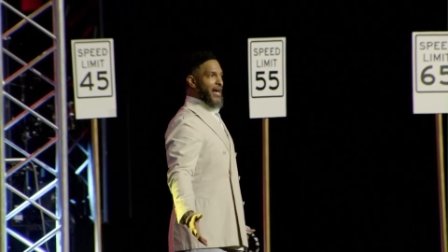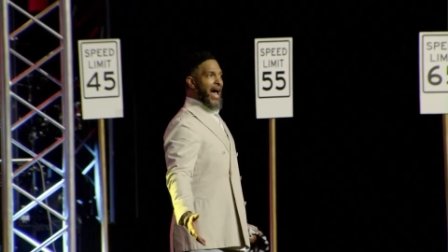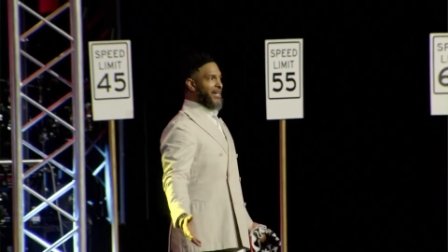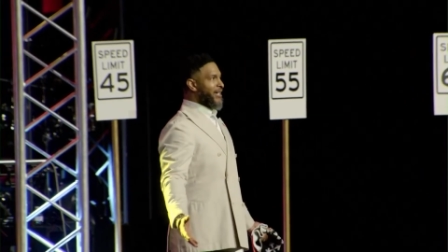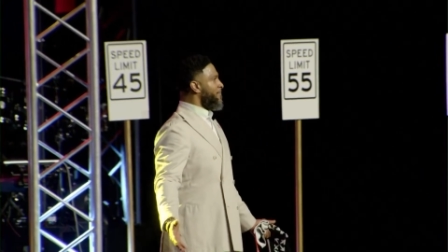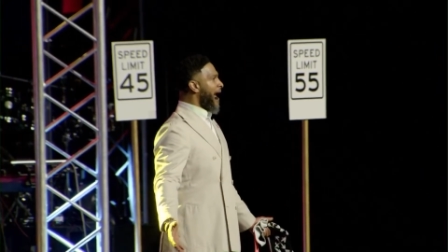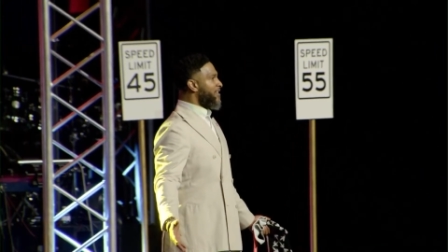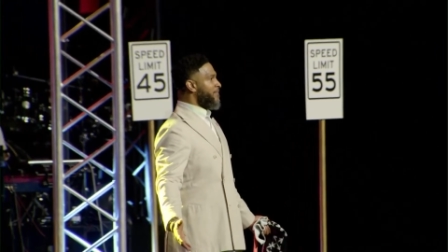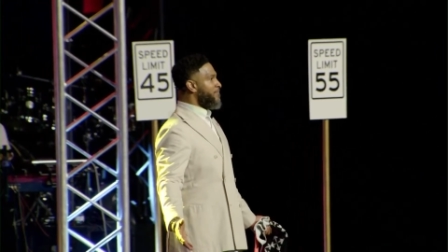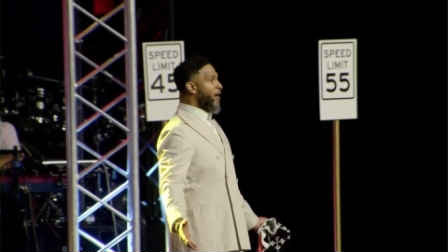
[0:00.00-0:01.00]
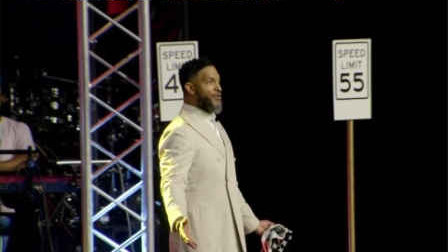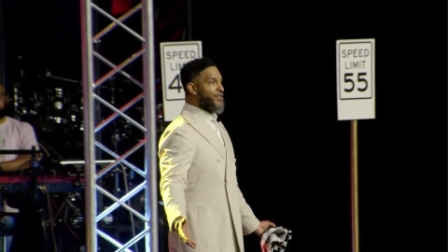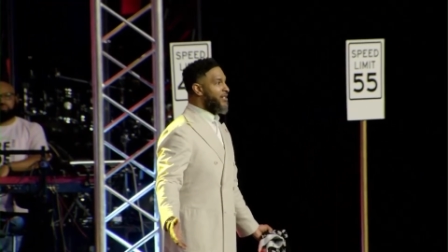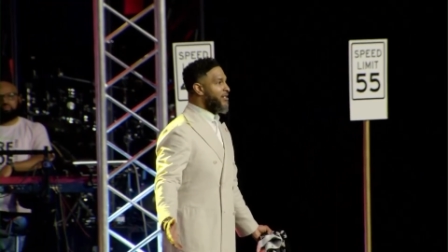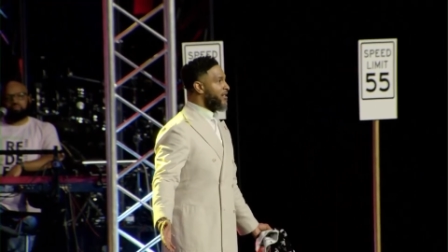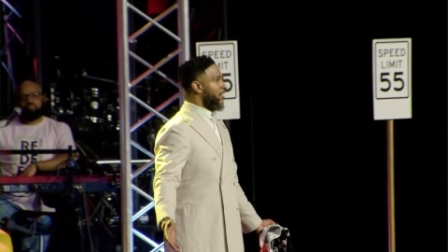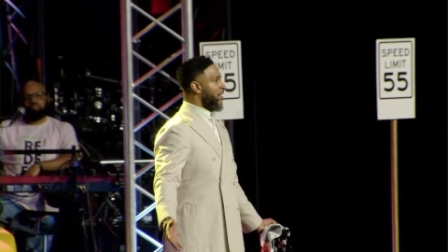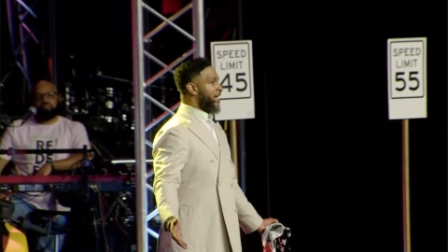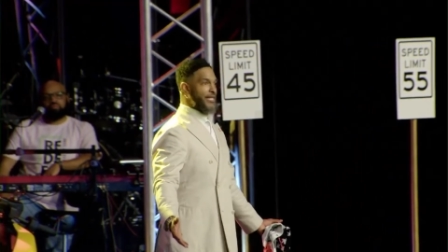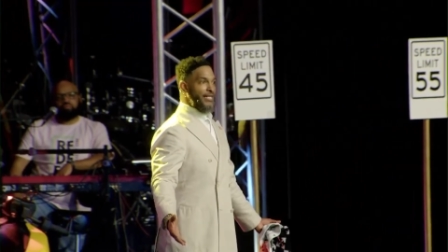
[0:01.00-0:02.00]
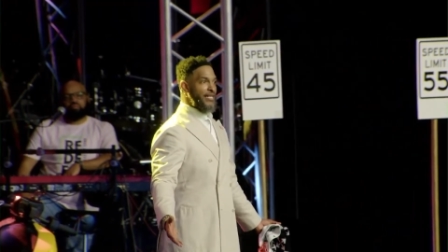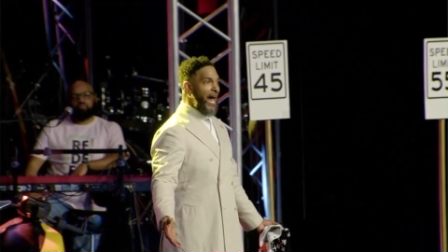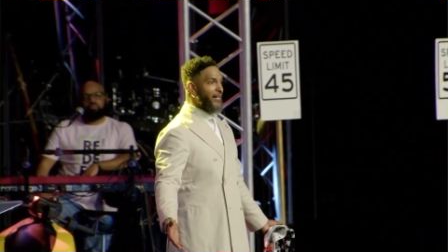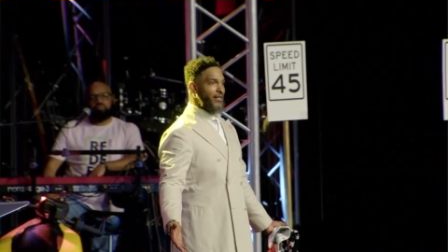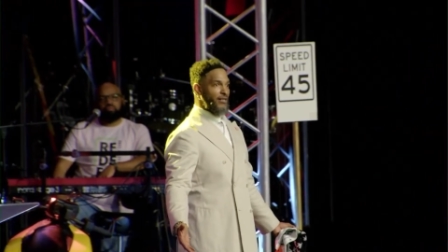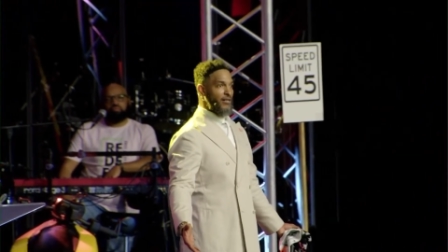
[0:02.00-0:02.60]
I can imagine Moses is excited.